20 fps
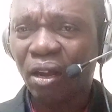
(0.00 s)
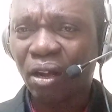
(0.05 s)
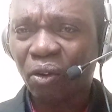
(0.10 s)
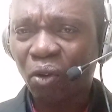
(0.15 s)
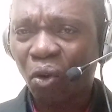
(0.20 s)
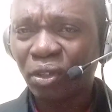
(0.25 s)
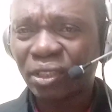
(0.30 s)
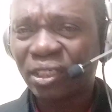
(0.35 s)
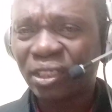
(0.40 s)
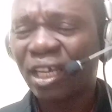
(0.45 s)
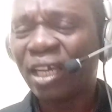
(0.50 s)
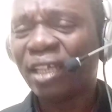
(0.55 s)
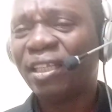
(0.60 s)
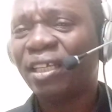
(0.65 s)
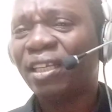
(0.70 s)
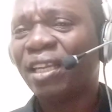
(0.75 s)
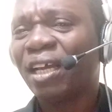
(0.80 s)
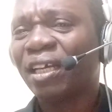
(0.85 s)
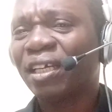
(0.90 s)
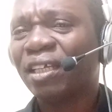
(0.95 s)
curtail the
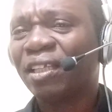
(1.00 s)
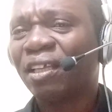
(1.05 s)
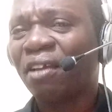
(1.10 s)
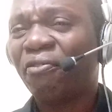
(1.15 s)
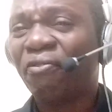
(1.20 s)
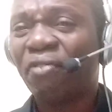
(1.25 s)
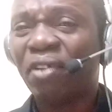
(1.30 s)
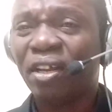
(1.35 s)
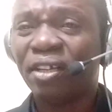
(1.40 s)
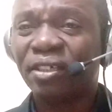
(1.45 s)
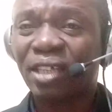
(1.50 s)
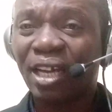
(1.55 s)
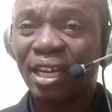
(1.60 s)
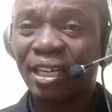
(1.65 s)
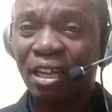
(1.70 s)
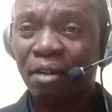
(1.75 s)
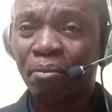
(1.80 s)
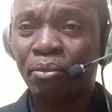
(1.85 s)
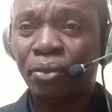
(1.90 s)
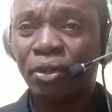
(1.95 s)
negative feelings and
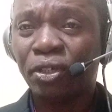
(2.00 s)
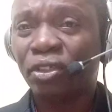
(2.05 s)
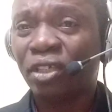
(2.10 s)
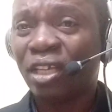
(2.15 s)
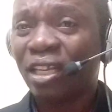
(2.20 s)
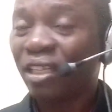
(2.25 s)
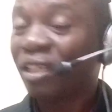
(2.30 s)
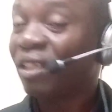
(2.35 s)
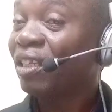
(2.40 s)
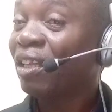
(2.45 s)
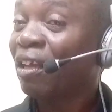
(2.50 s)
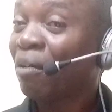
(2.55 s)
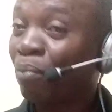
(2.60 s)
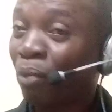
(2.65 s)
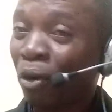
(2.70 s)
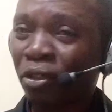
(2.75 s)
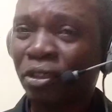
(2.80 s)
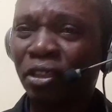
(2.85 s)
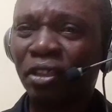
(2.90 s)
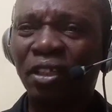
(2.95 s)
embrace the
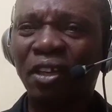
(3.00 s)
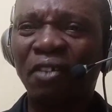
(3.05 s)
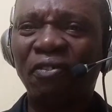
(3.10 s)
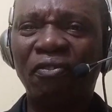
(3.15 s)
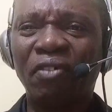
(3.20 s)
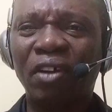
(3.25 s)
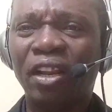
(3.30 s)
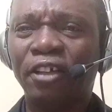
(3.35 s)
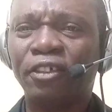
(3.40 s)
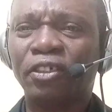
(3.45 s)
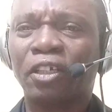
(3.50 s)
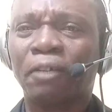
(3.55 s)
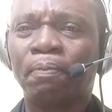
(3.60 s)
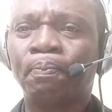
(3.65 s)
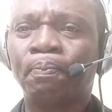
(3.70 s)
positive feelings.